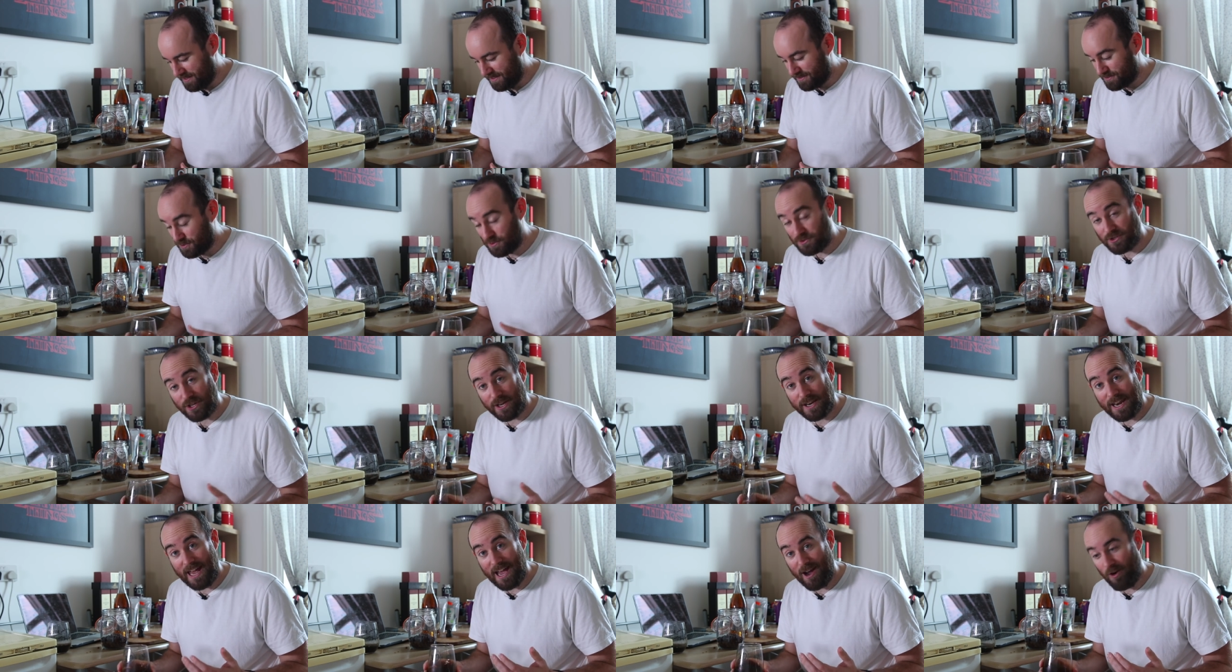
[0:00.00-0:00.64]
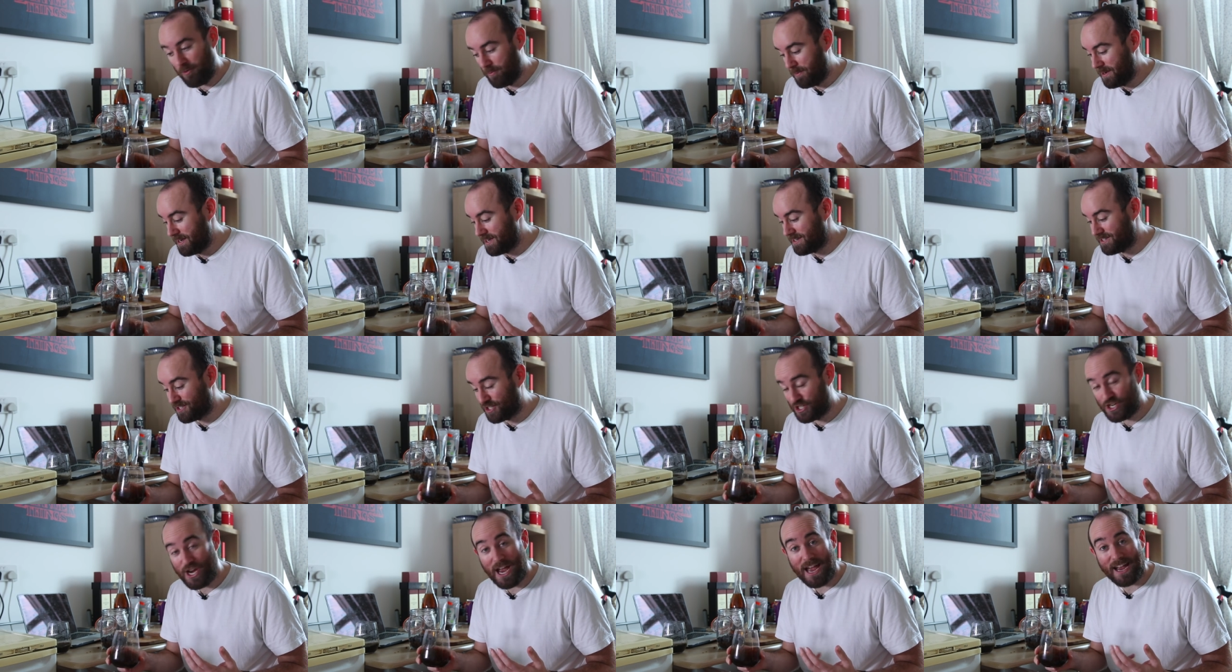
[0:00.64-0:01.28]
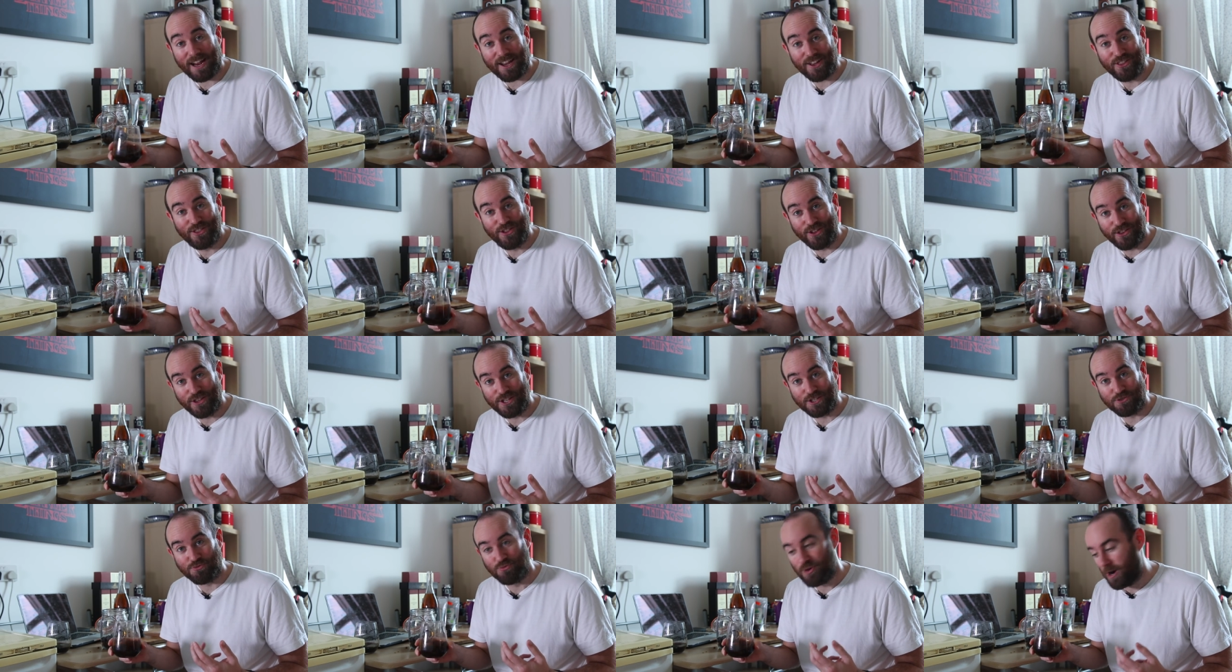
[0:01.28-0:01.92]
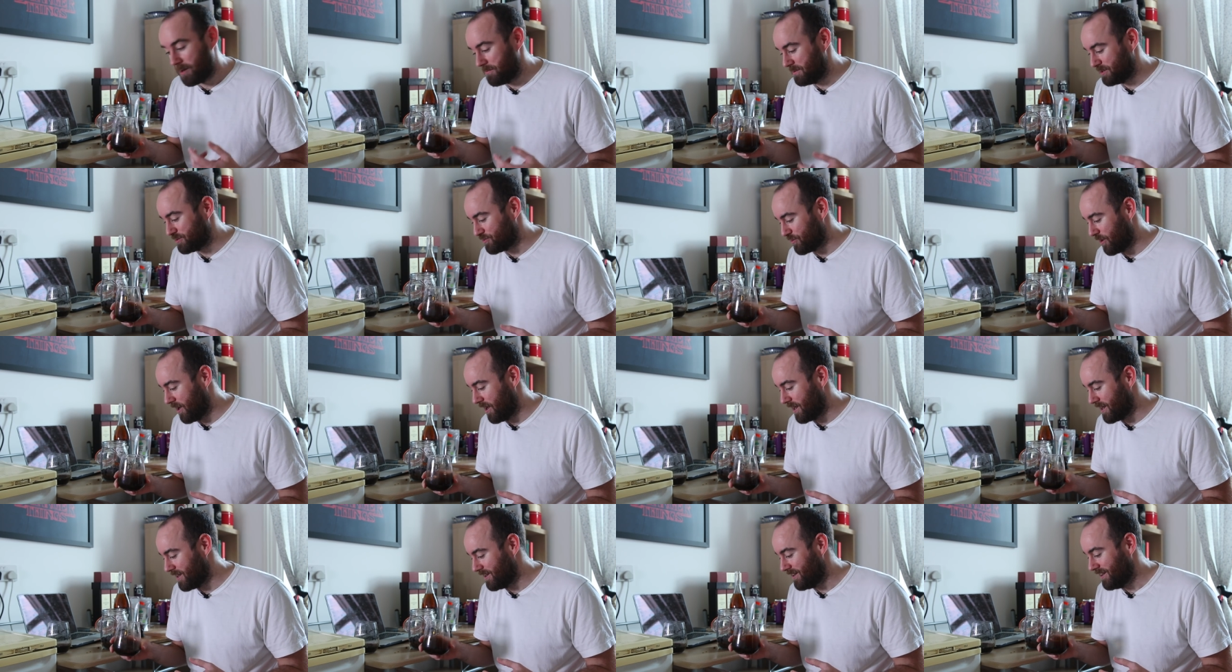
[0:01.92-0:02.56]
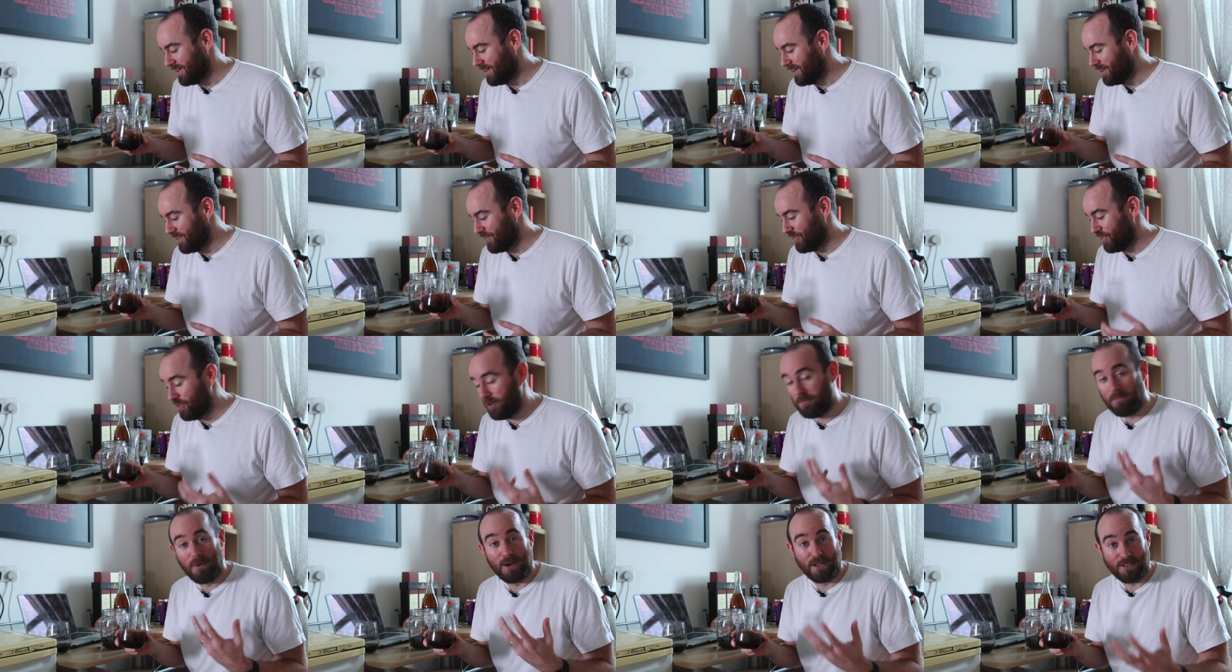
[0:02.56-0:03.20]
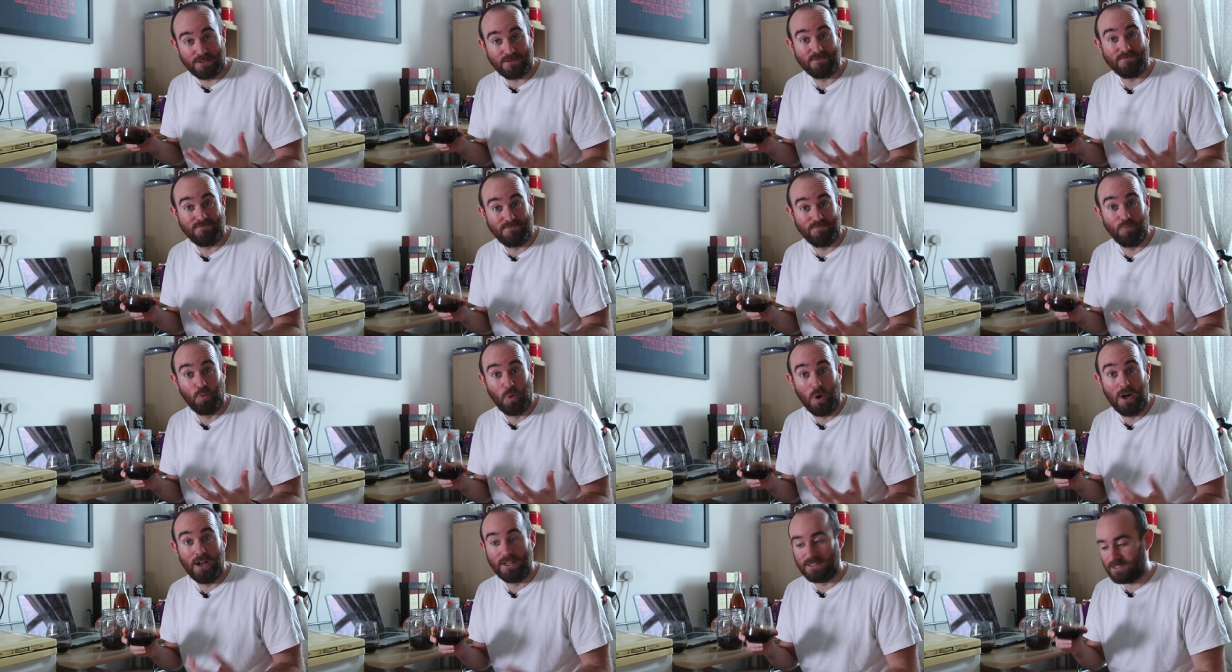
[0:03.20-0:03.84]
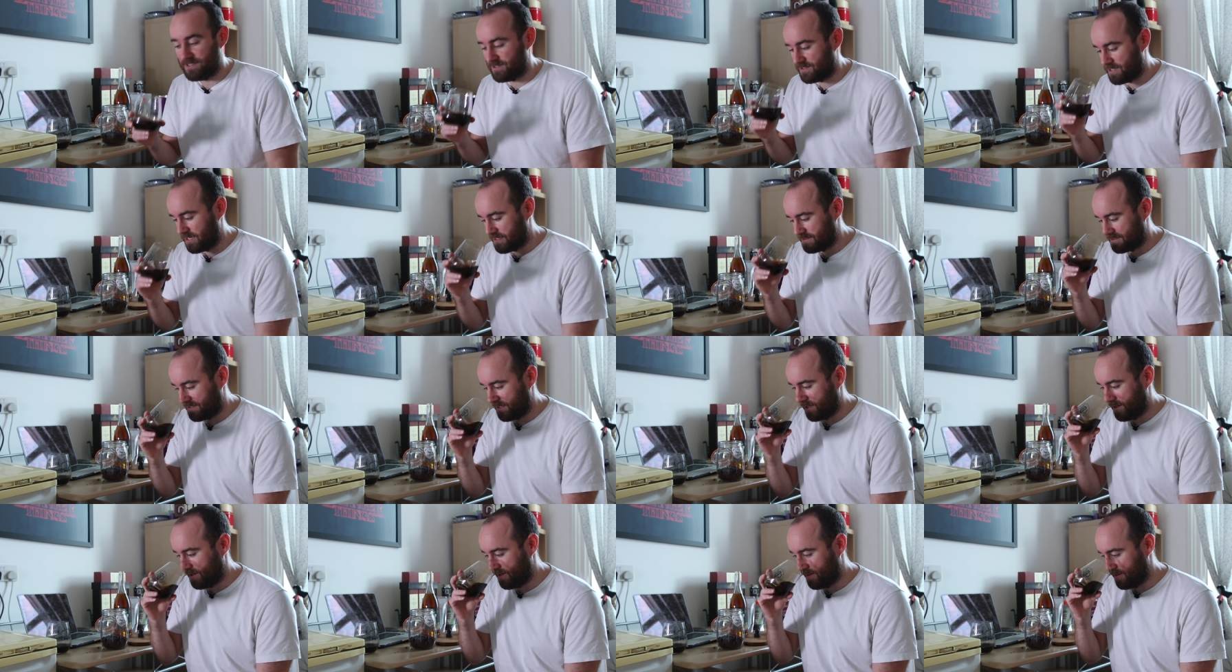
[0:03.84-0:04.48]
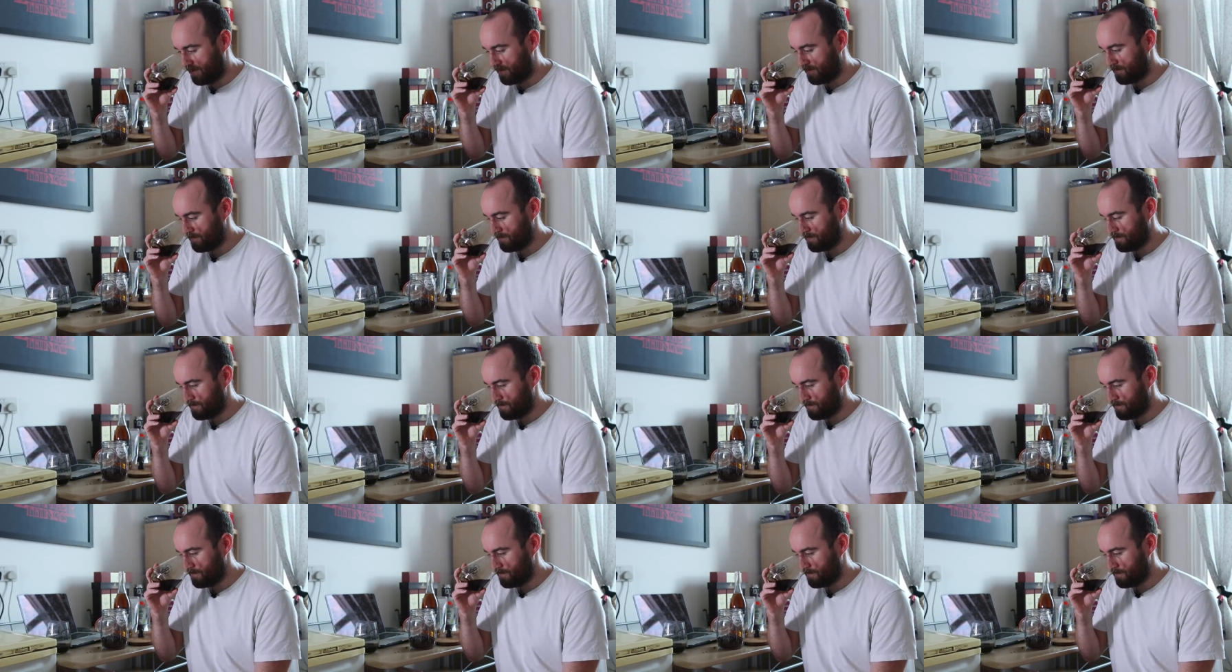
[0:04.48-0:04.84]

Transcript: It's also gonna help me check that this rum is right, that my wort is tasting good.